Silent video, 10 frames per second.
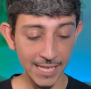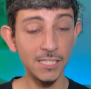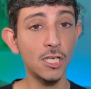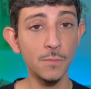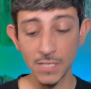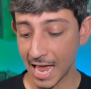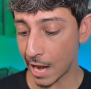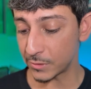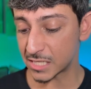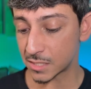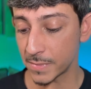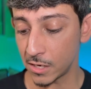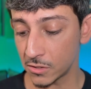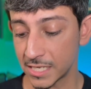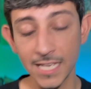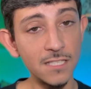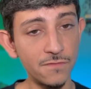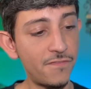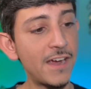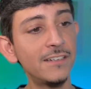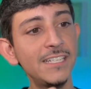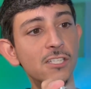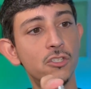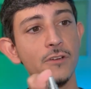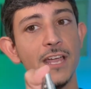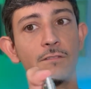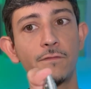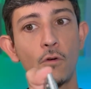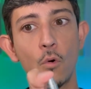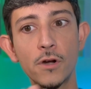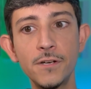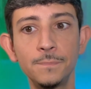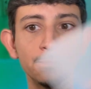In terms of how it smells, it's fairly straightforward.